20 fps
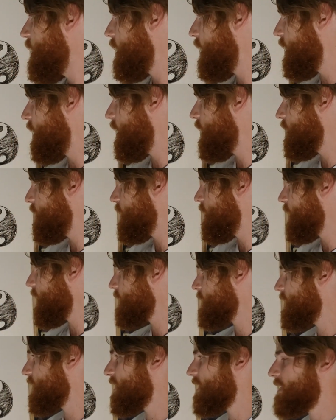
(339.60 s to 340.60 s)
The
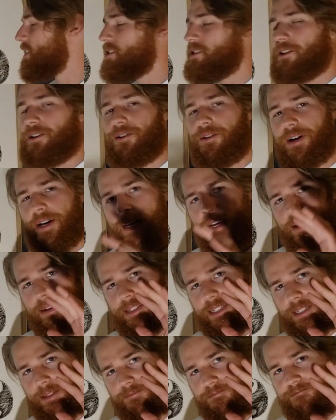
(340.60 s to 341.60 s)
next thing is, though,
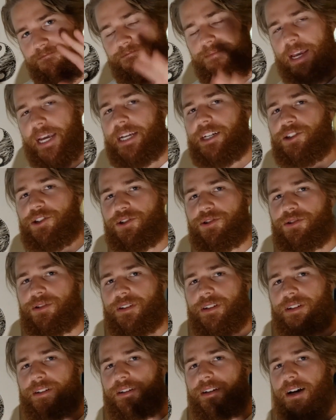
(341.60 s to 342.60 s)
just make
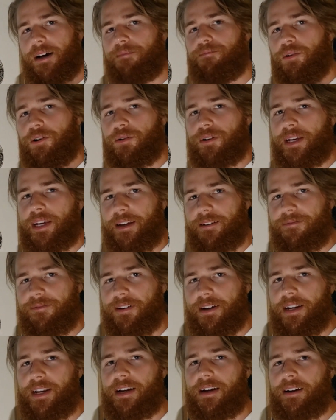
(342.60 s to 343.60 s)
sure you're not poking
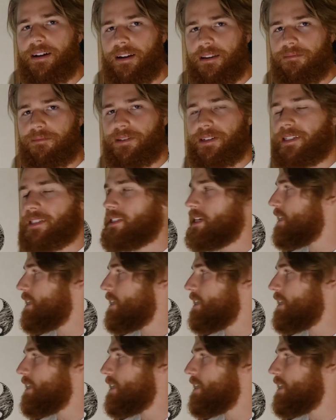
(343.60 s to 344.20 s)
fun at another person's